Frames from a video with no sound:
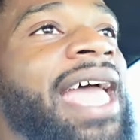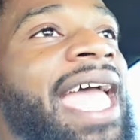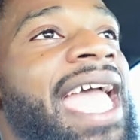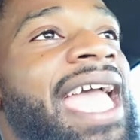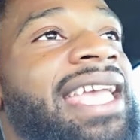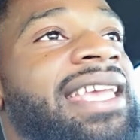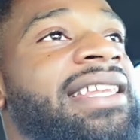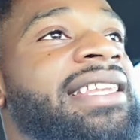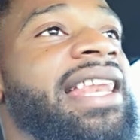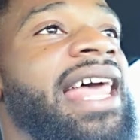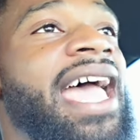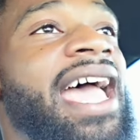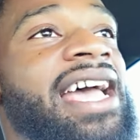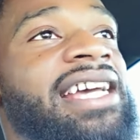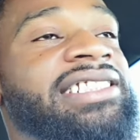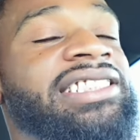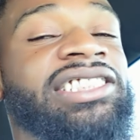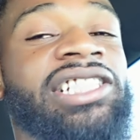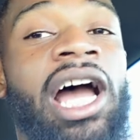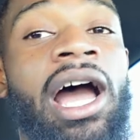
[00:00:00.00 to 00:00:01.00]
hating
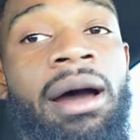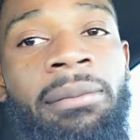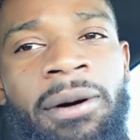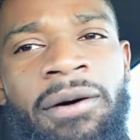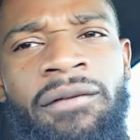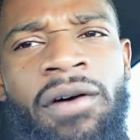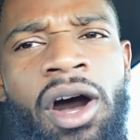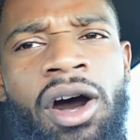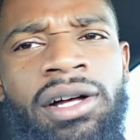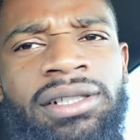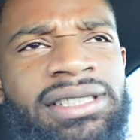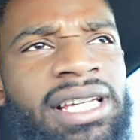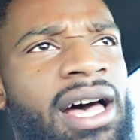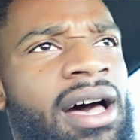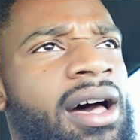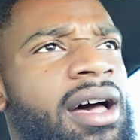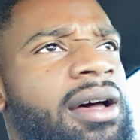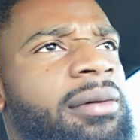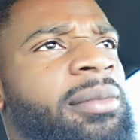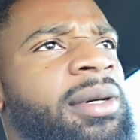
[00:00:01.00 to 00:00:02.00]
ass job of all
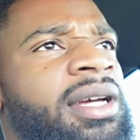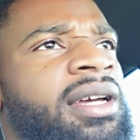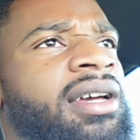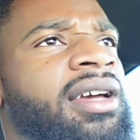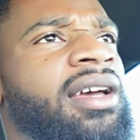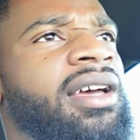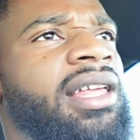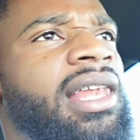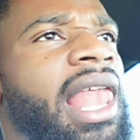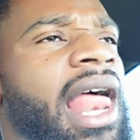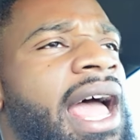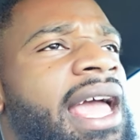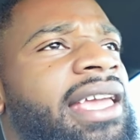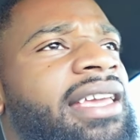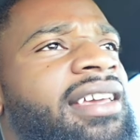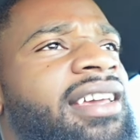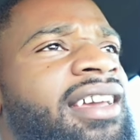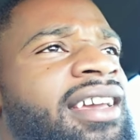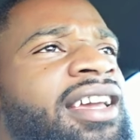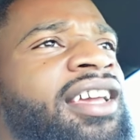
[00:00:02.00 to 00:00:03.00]
time. Like,
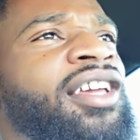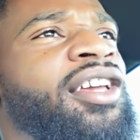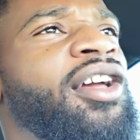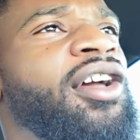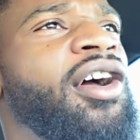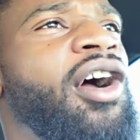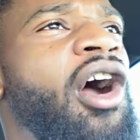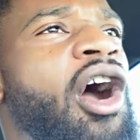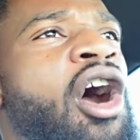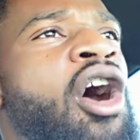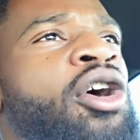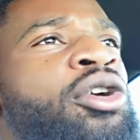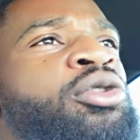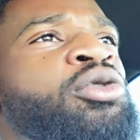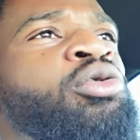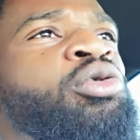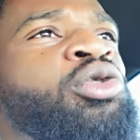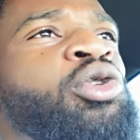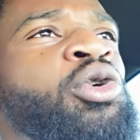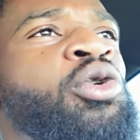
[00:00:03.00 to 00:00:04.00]
all
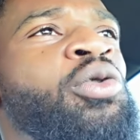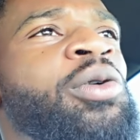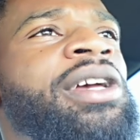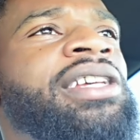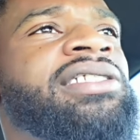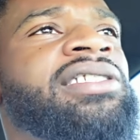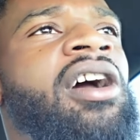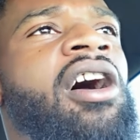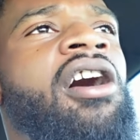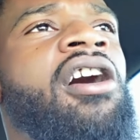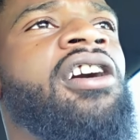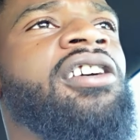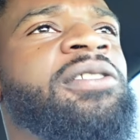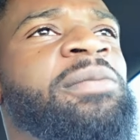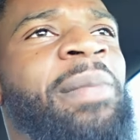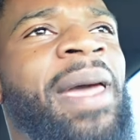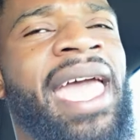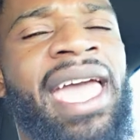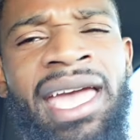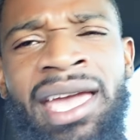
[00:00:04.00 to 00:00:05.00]
you do is cause
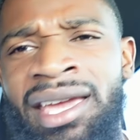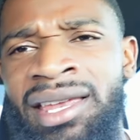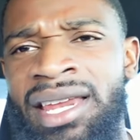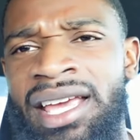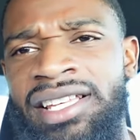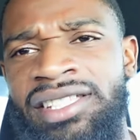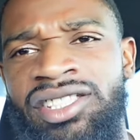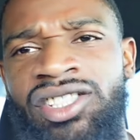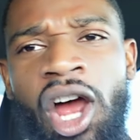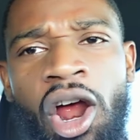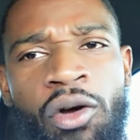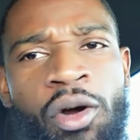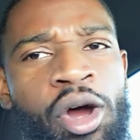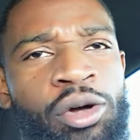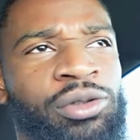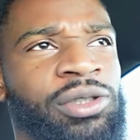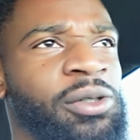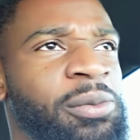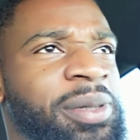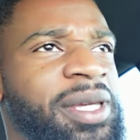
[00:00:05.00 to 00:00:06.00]
pain and sorrow
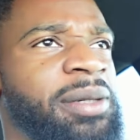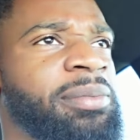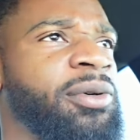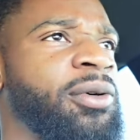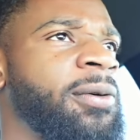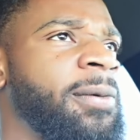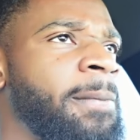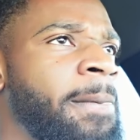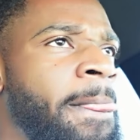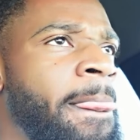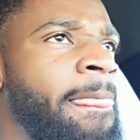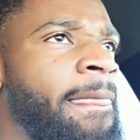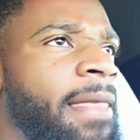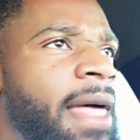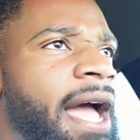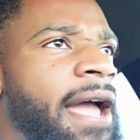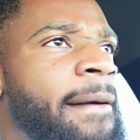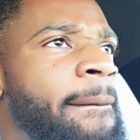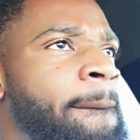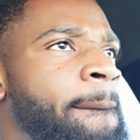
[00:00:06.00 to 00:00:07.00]
to people.
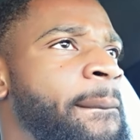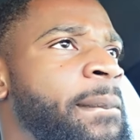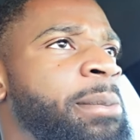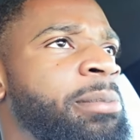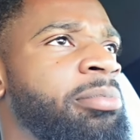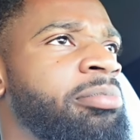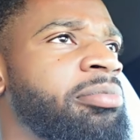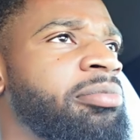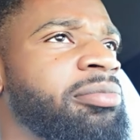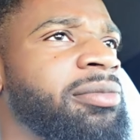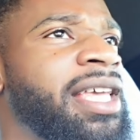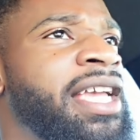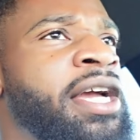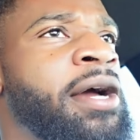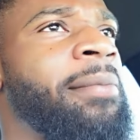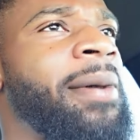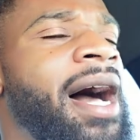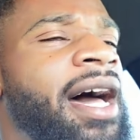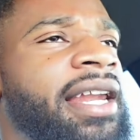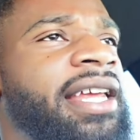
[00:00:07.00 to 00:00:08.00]
Like, think
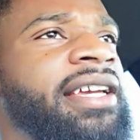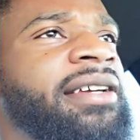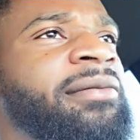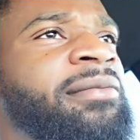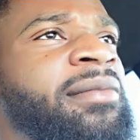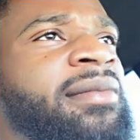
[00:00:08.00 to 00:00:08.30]
about it.